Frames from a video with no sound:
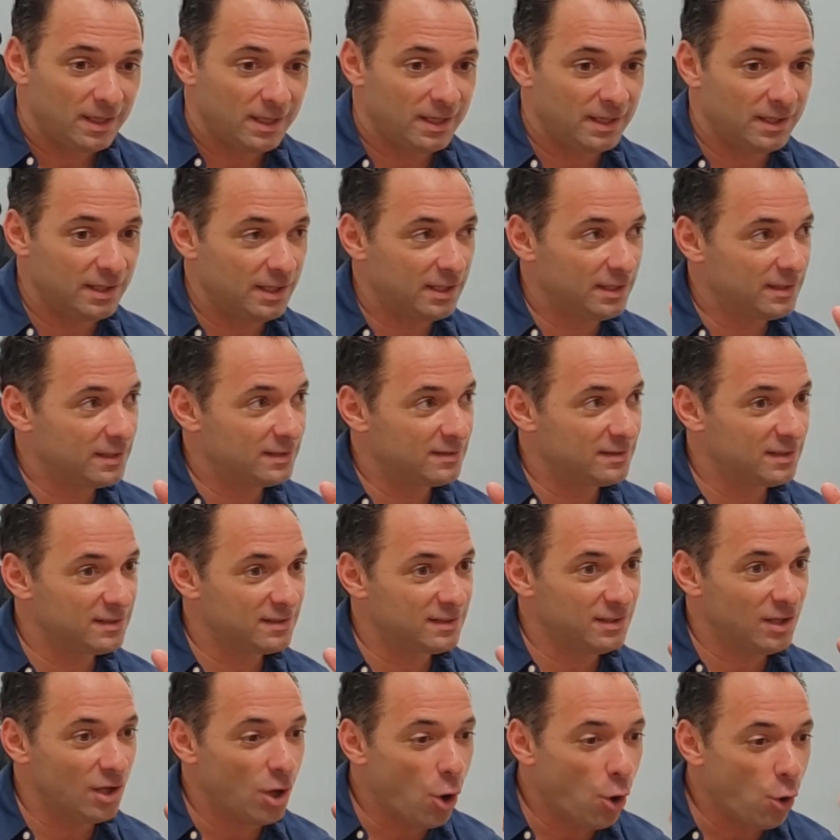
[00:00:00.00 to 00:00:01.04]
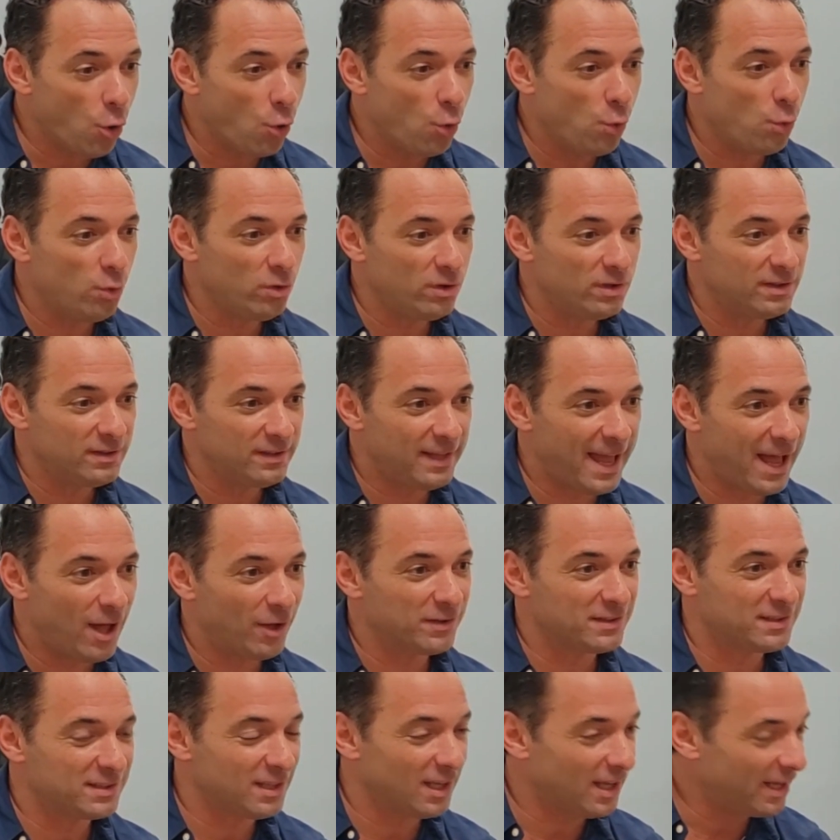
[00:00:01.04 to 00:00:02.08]
There's just no
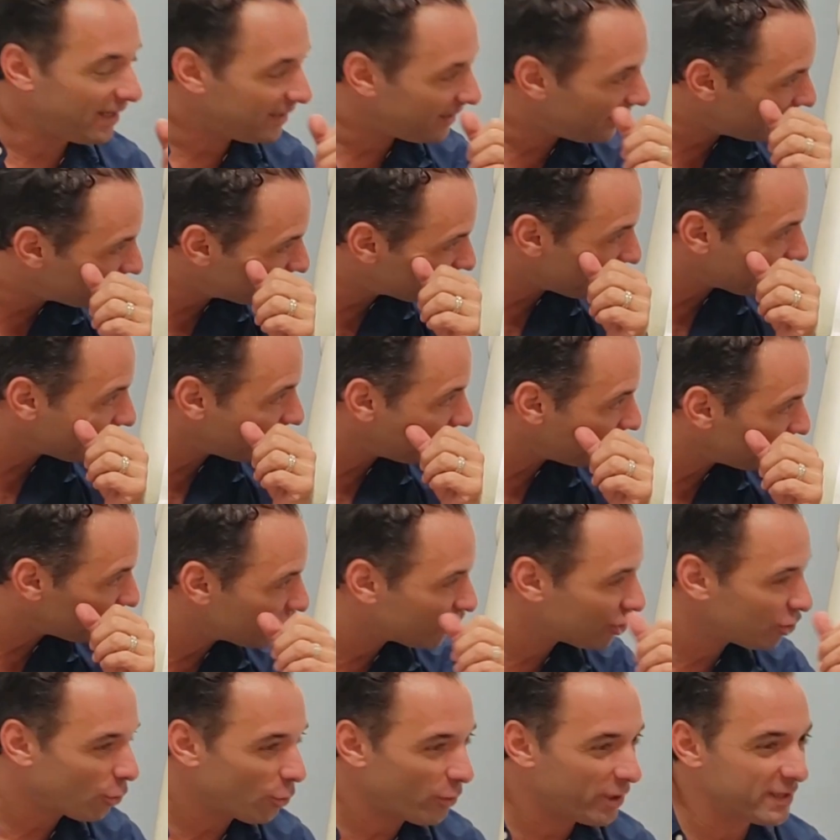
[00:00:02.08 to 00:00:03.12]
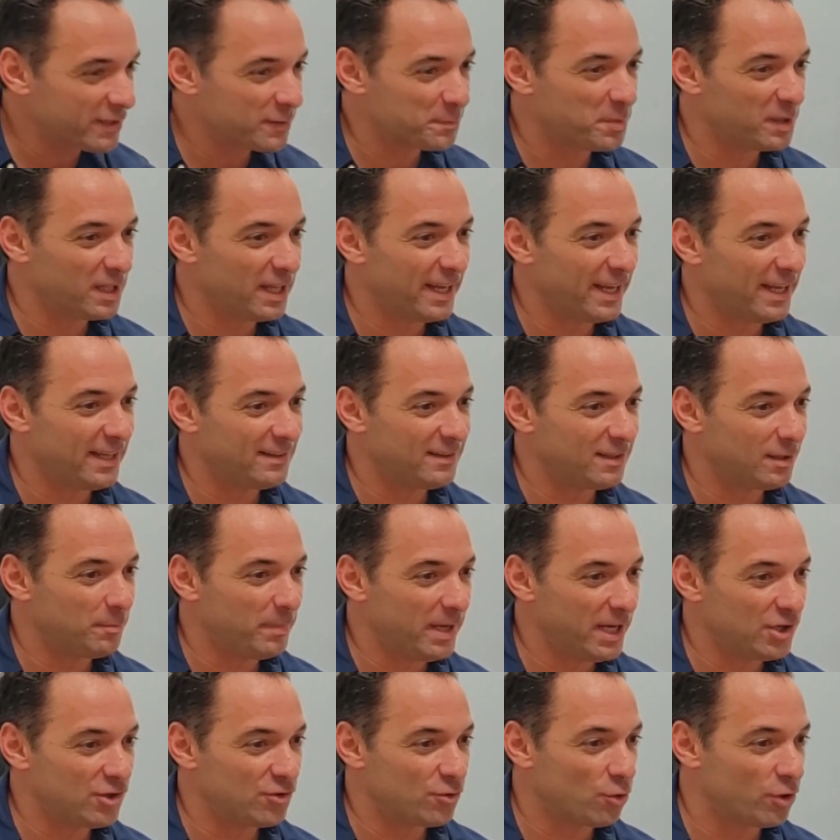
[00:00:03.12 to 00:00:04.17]
downside. It's like an insurance plan to
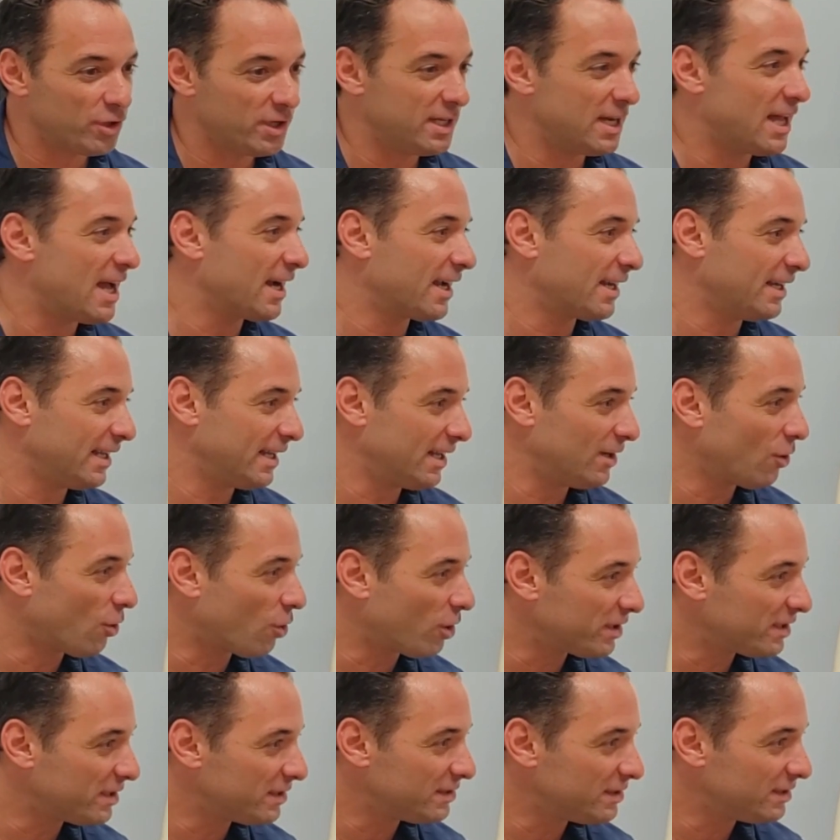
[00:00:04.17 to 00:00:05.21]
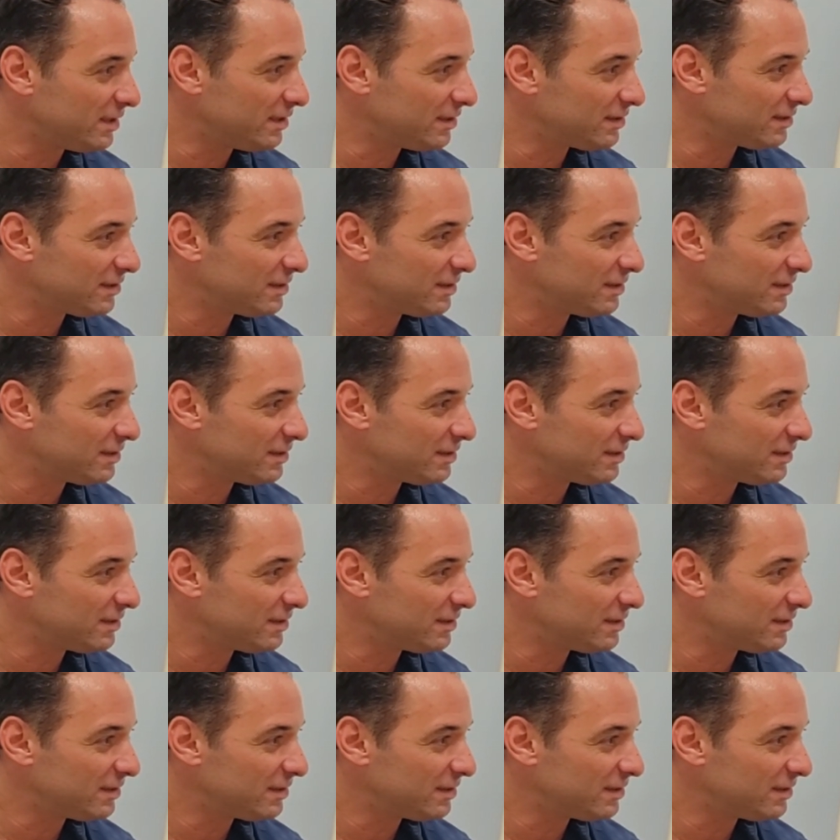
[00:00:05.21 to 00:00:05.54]
make sure you're not going to get heart disease.